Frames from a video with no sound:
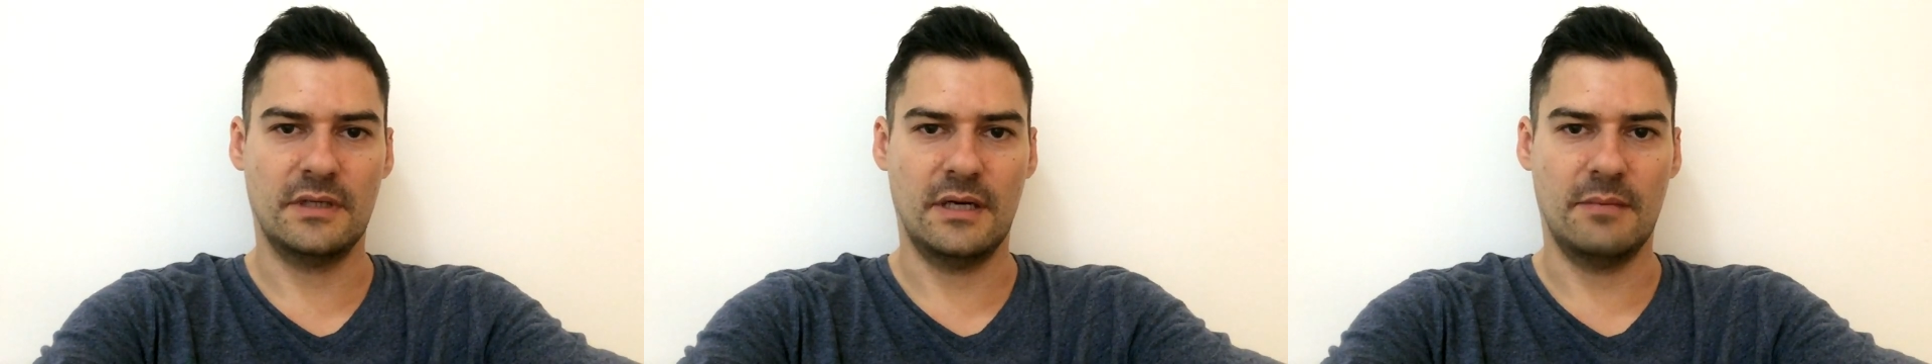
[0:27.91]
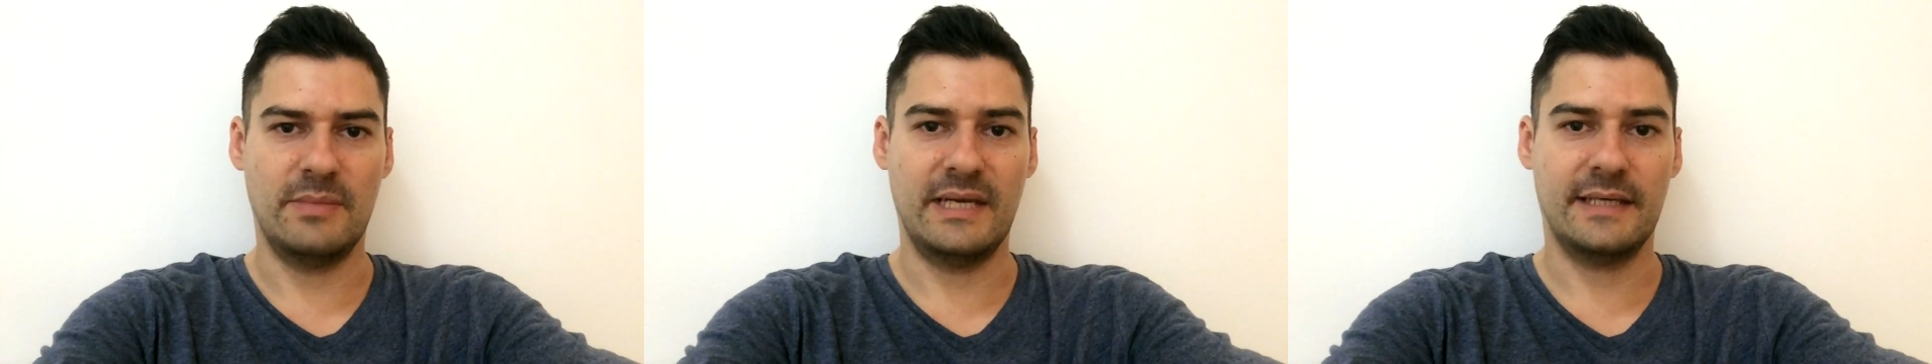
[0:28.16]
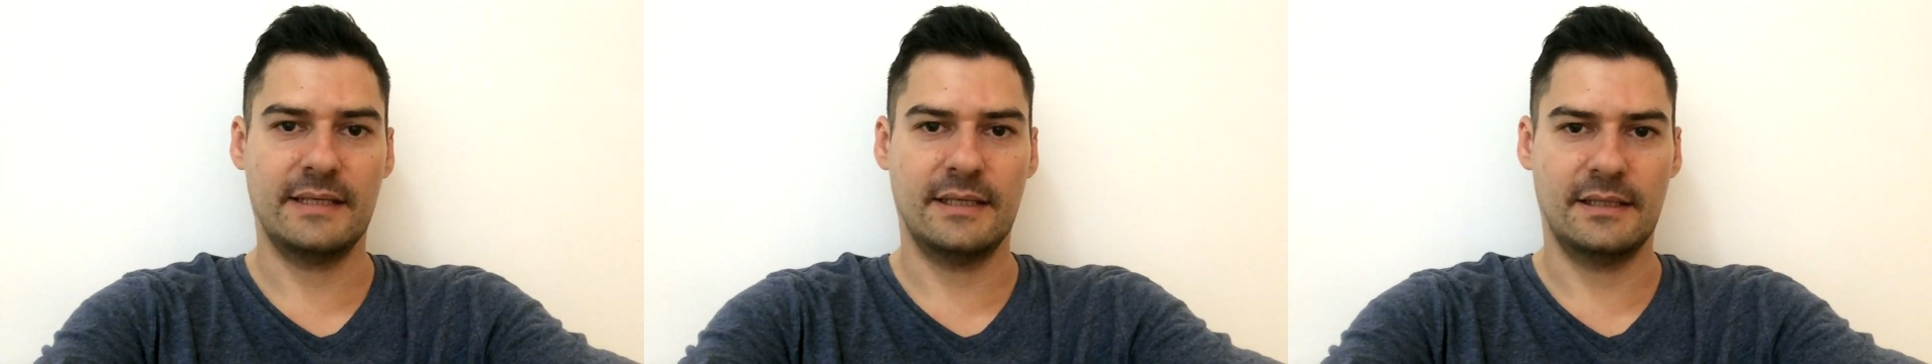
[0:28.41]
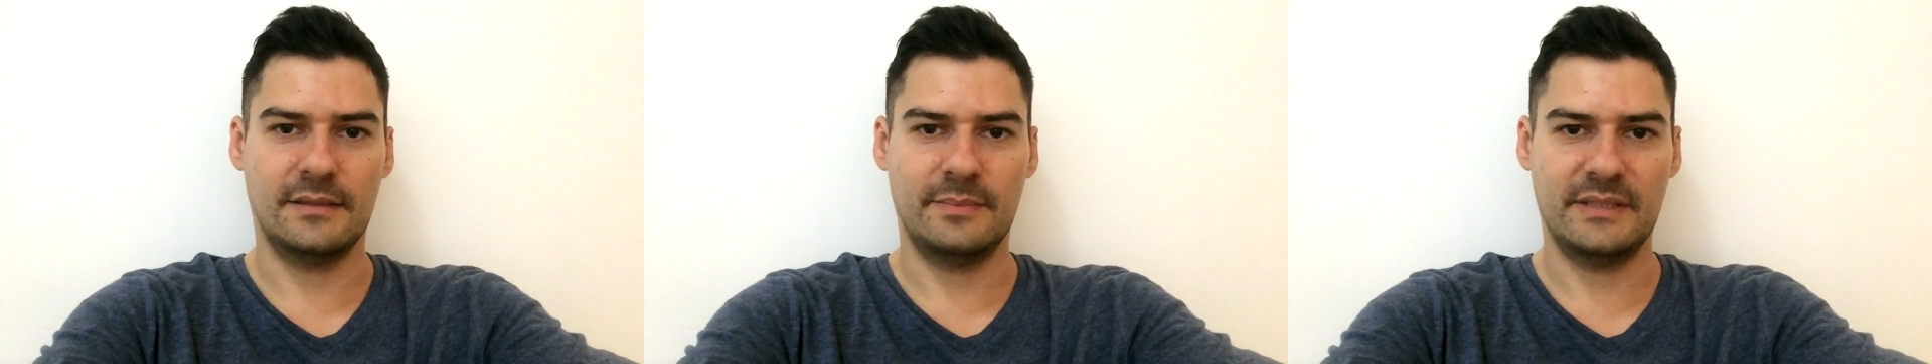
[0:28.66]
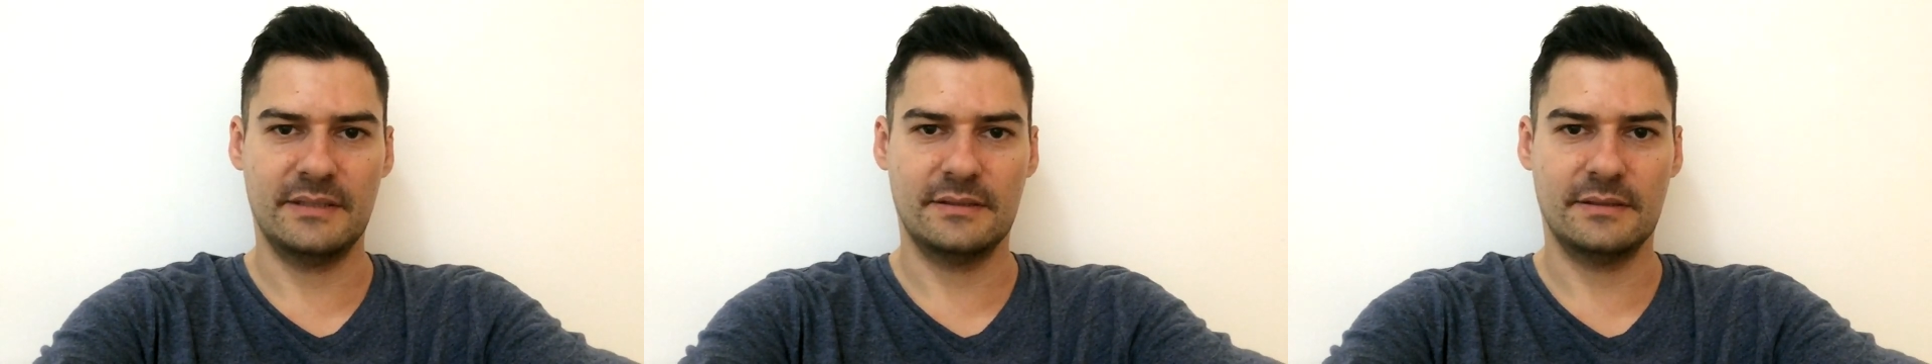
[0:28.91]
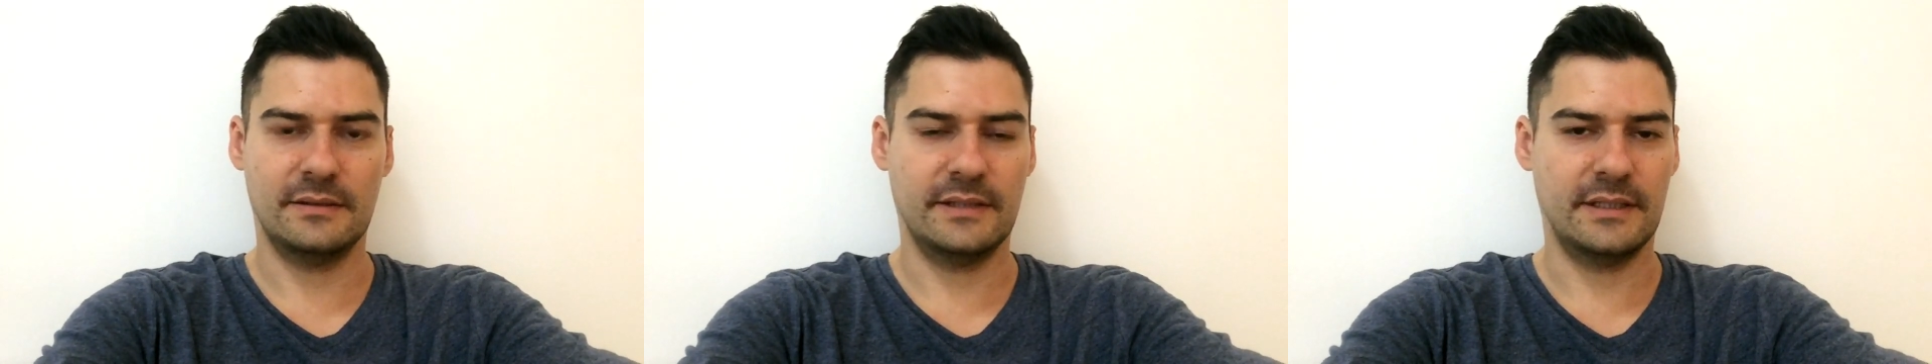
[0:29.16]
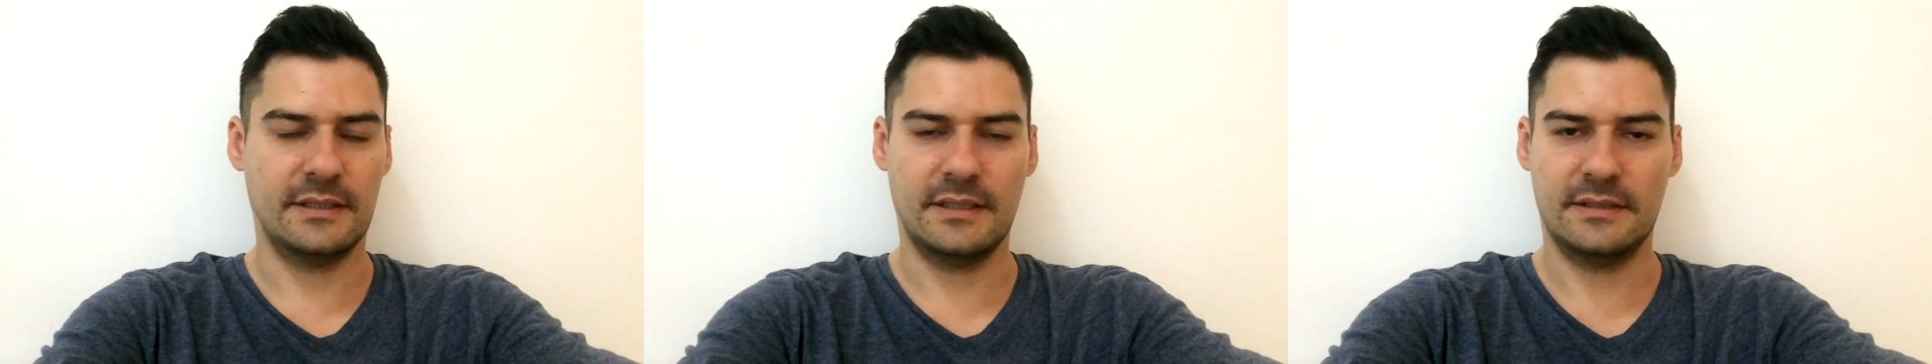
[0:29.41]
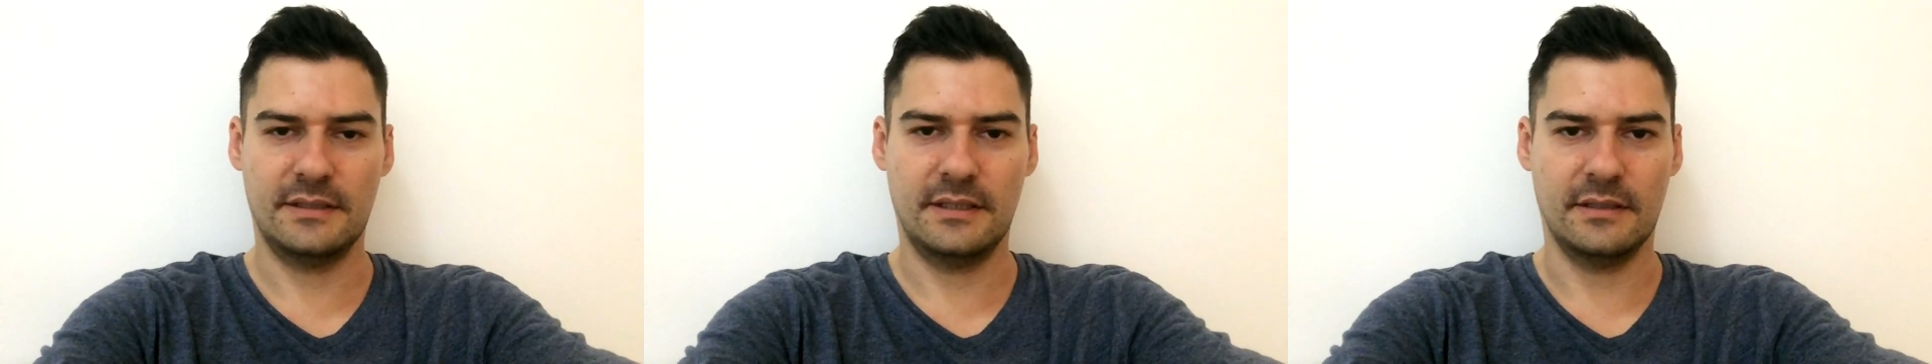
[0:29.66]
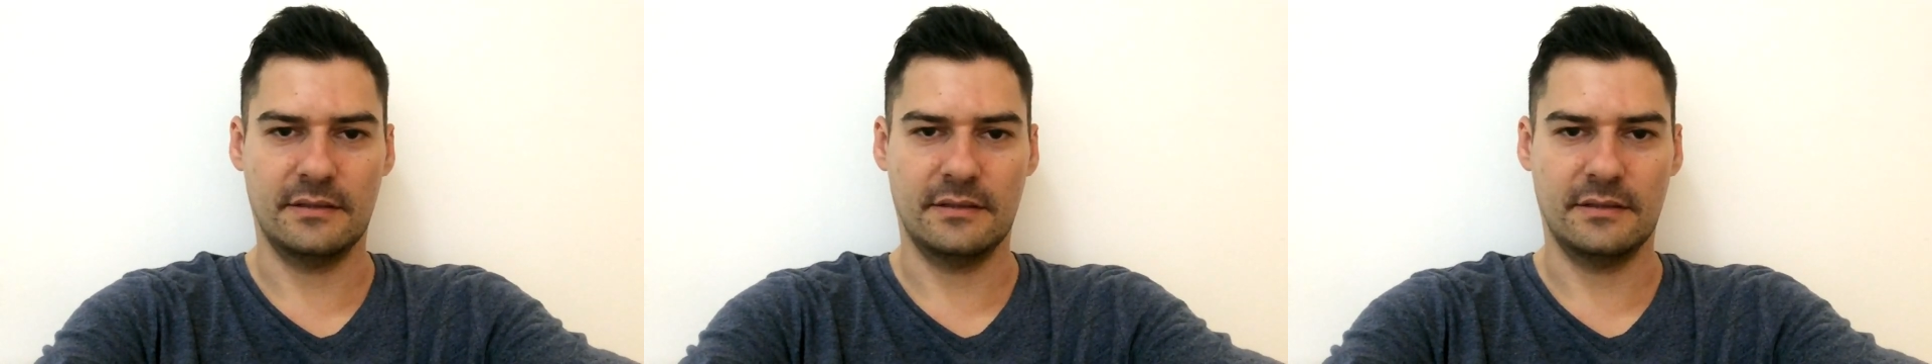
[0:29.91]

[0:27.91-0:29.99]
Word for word: a black colored pencil and nothing